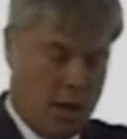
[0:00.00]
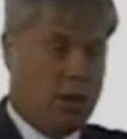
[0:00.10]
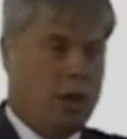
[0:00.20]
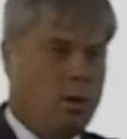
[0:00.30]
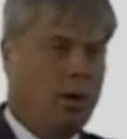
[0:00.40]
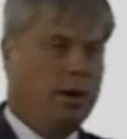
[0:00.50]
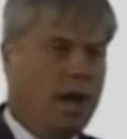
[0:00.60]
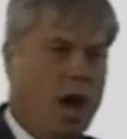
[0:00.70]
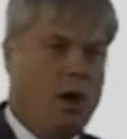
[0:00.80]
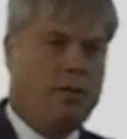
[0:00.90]
You will
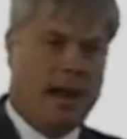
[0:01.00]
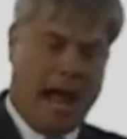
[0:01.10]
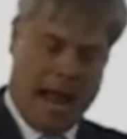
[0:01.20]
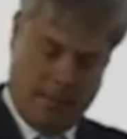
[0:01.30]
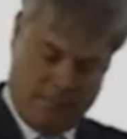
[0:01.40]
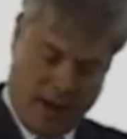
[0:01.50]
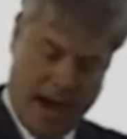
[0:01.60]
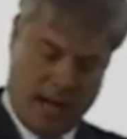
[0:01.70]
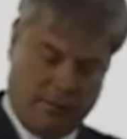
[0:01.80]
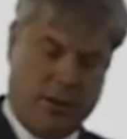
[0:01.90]
know that I am
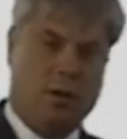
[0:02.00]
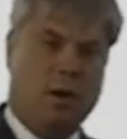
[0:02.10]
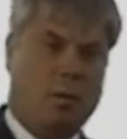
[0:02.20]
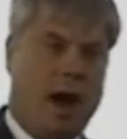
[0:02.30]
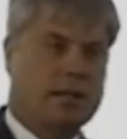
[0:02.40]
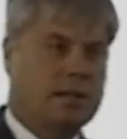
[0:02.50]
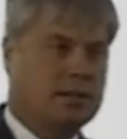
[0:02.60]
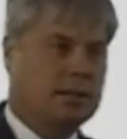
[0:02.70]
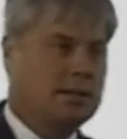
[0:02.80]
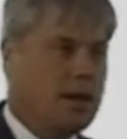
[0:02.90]
fighting for you in
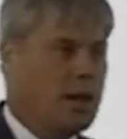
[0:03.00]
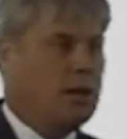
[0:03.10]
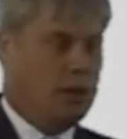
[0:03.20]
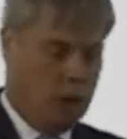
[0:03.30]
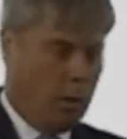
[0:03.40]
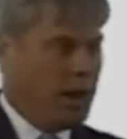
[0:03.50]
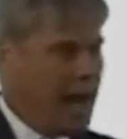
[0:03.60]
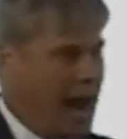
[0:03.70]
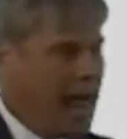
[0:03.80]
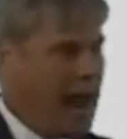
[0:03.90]
Washington. You will
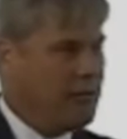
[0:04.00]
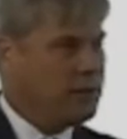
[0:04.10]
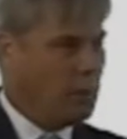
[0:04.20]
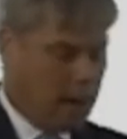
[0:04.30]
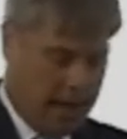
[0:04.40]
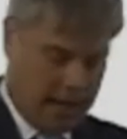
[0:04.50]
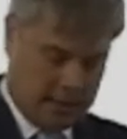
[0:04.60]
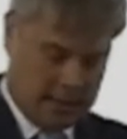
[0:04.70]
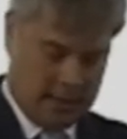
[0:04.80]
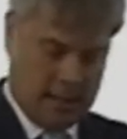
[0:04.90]
not have to read
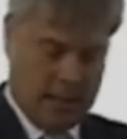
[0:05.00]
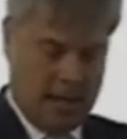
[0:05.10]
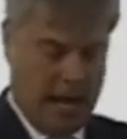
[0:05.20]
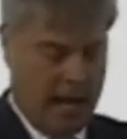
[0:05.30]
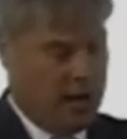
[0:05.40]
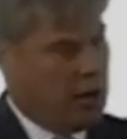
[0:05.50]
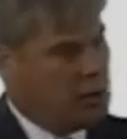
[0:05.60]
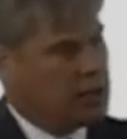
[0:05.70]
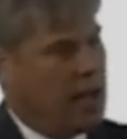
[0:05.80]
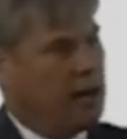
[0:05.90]
it in a
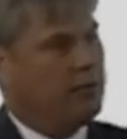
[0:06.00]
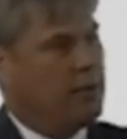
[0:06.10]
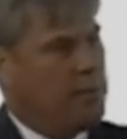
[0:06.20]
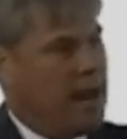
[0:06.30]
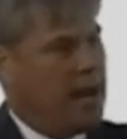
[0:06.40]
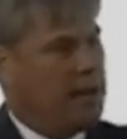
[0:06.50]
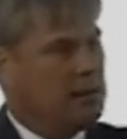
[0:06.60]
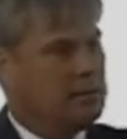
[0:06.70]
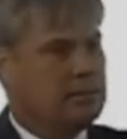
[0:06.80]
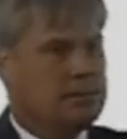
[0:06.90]
newsletter from me
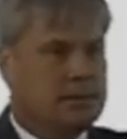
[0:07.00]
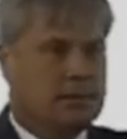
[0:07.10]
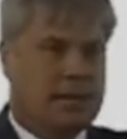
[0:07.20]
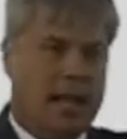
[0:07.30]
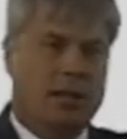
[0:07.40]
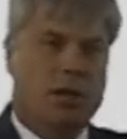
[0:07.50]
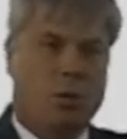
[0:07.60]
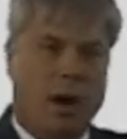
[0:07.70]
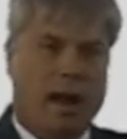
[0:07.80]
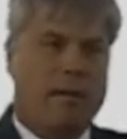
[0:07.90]
telling you
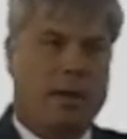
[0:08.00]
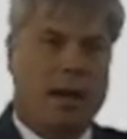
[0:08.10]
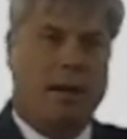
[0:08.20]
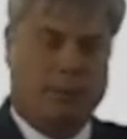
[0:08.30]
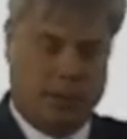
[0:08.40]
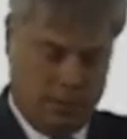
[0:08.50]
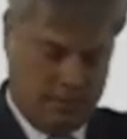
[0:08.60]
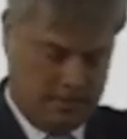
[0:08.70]
what I've been up to.